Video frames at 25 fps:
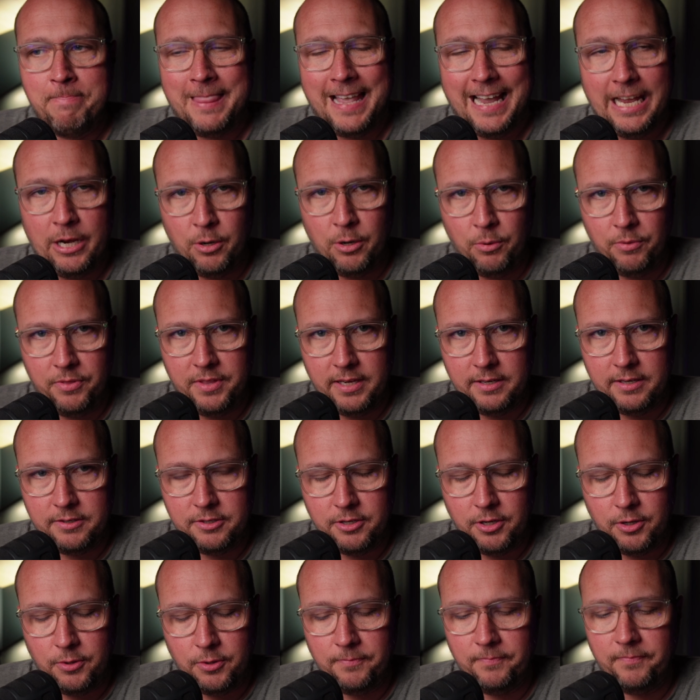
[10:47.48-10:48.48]
I don't think
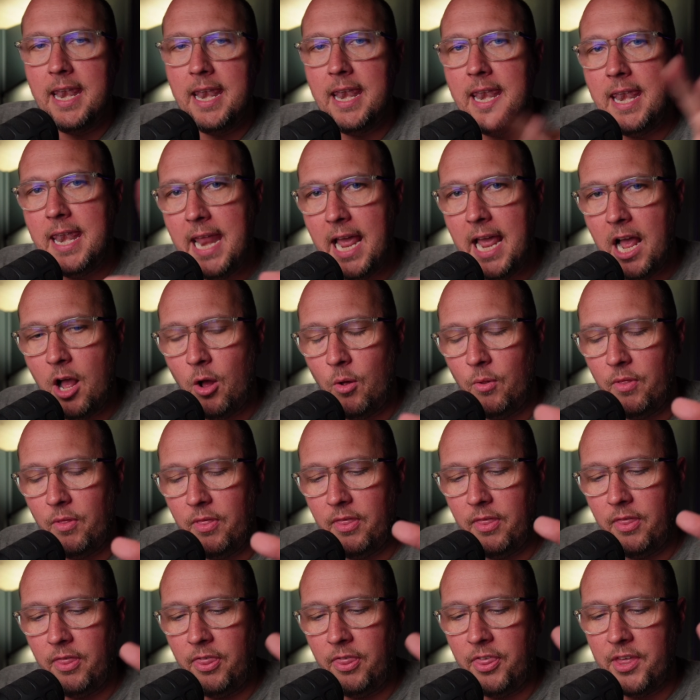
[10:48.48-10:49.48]
so. Now,
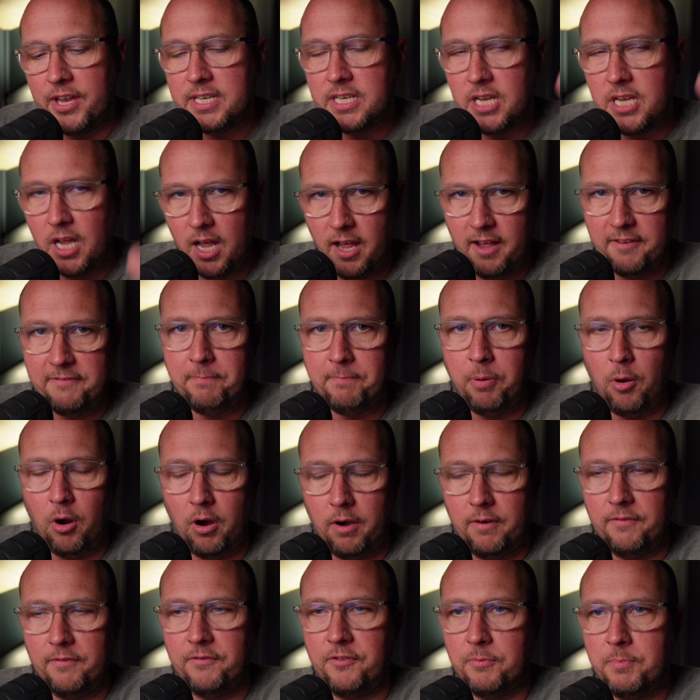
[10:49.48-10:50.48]
the tough
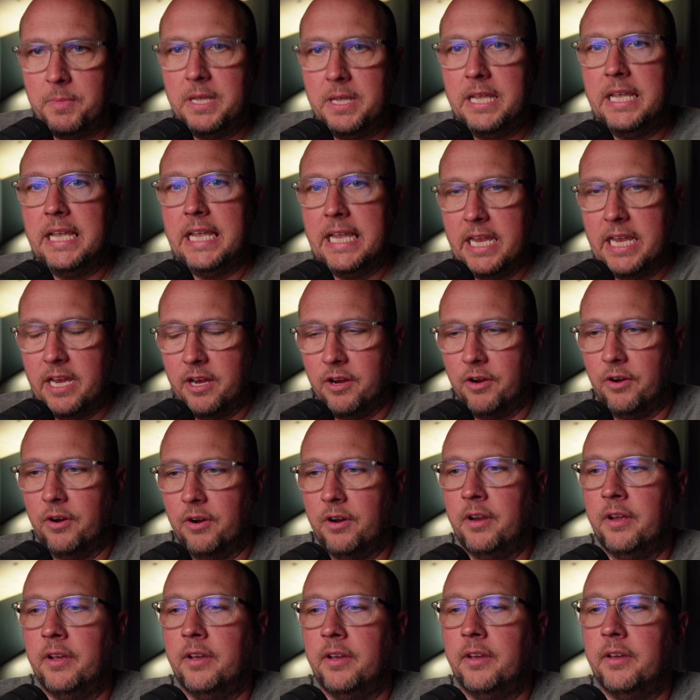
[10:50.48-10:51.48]
part for me
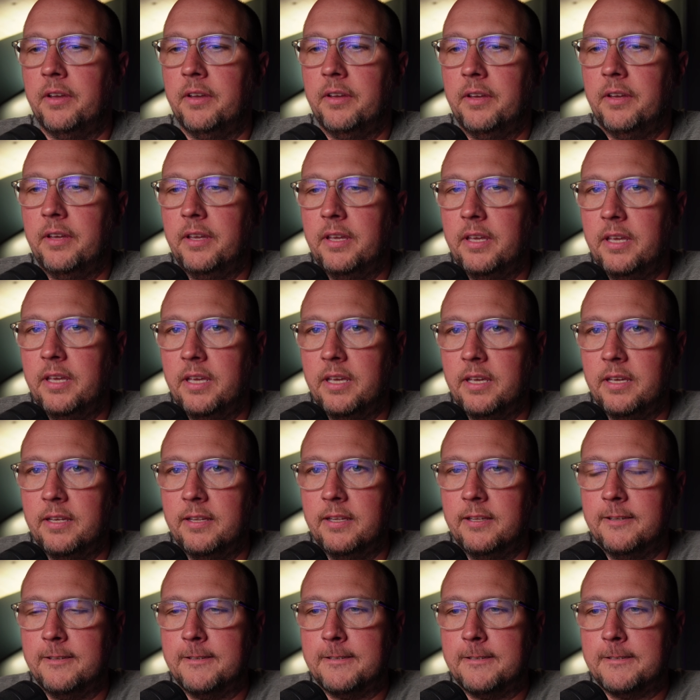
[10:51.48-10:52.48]
here
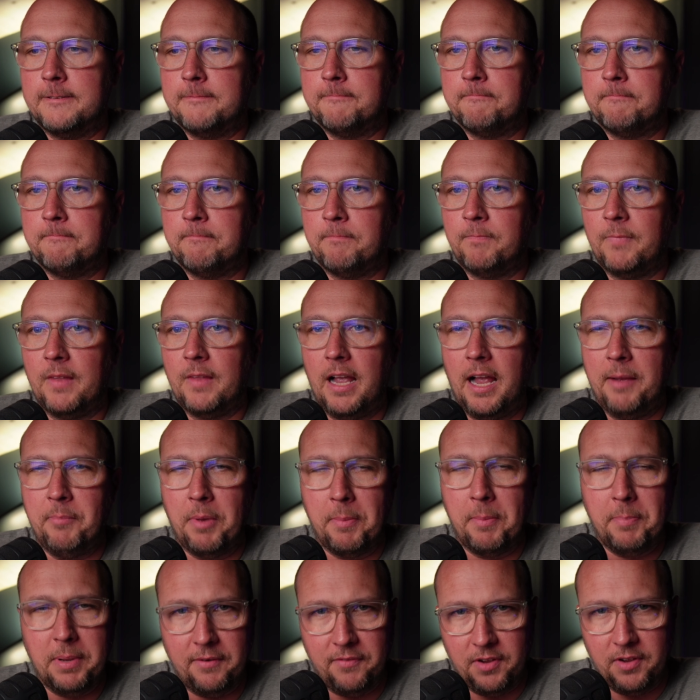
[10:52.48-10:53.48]
is I'm a
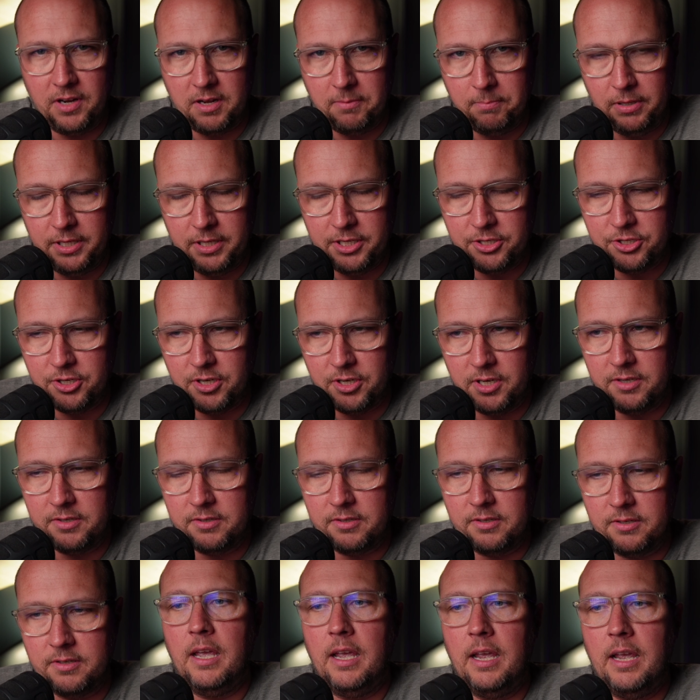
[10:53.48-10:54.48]
bit of a
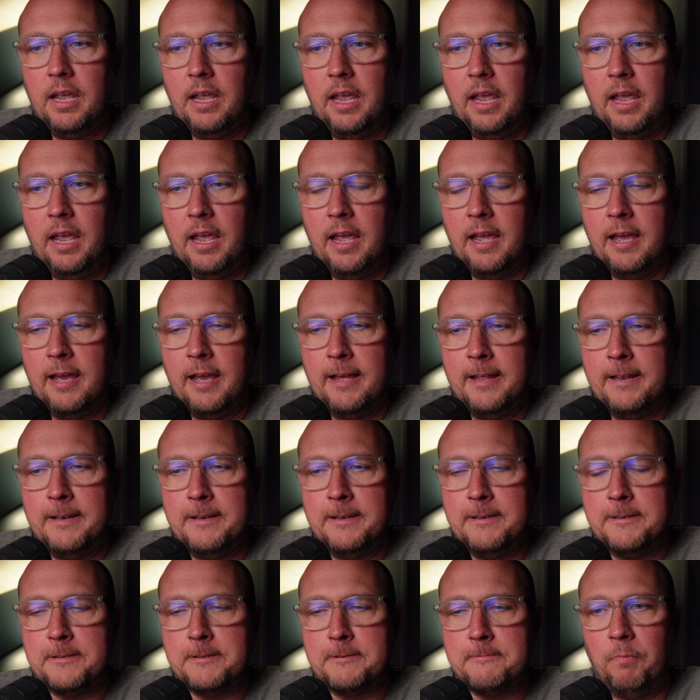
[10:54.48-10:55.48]
completionist,
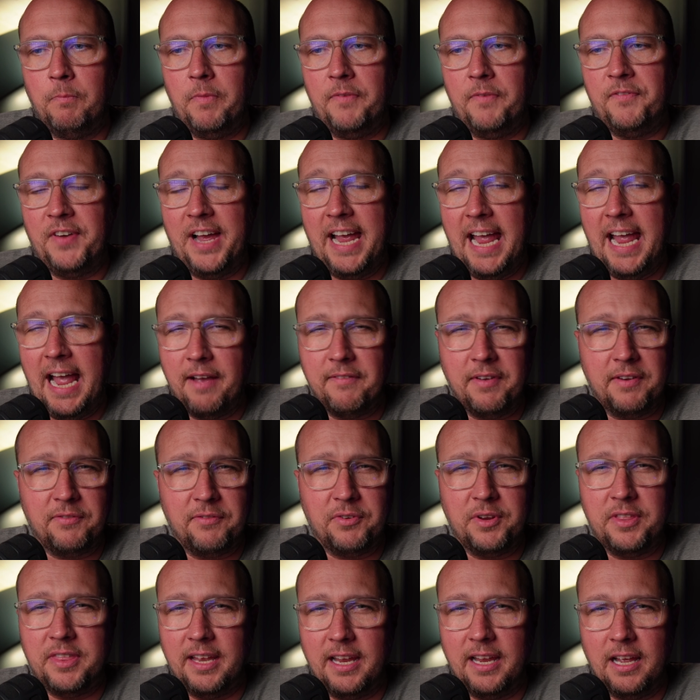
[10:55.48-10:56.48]
and if I have
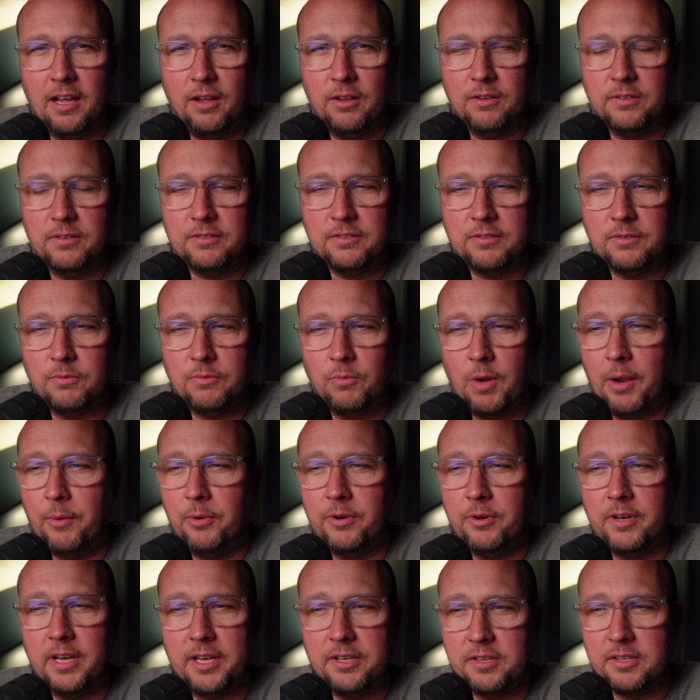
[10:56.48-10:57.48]
everything else, why
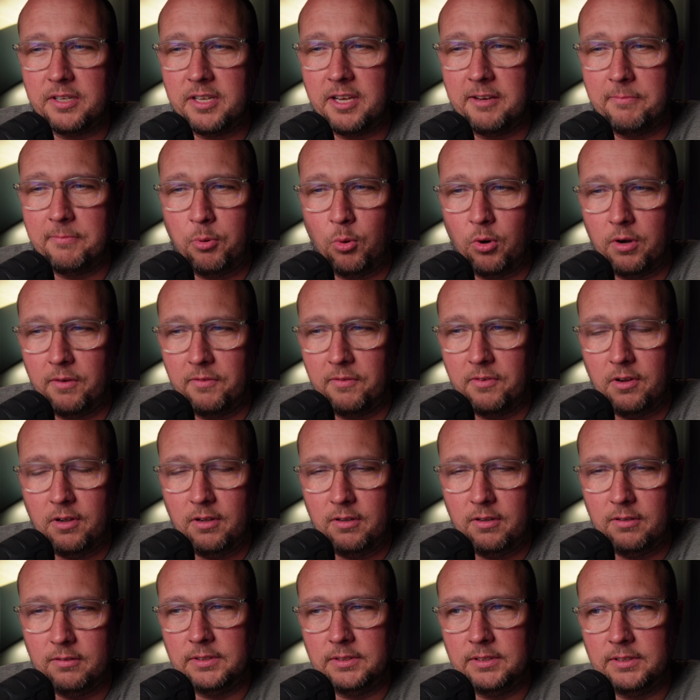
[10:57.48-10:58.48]
wouldn't I just get Port of
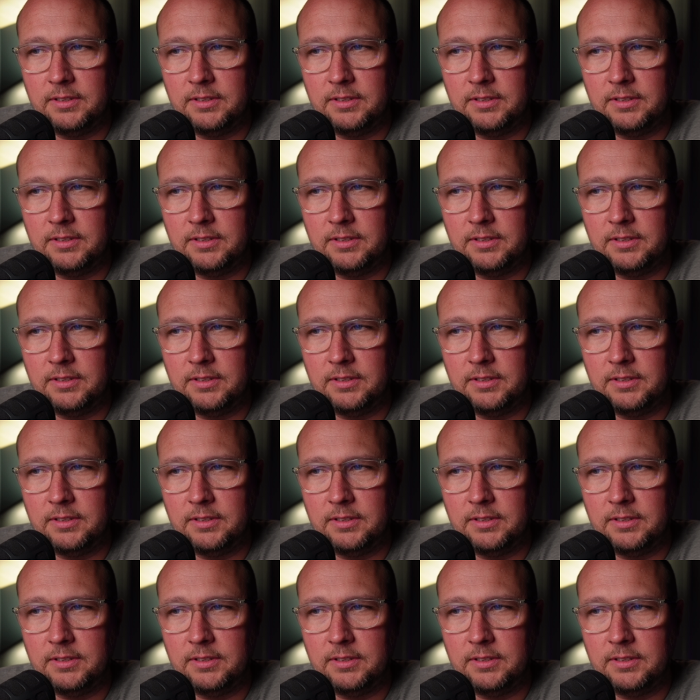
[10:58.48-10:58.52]
Call?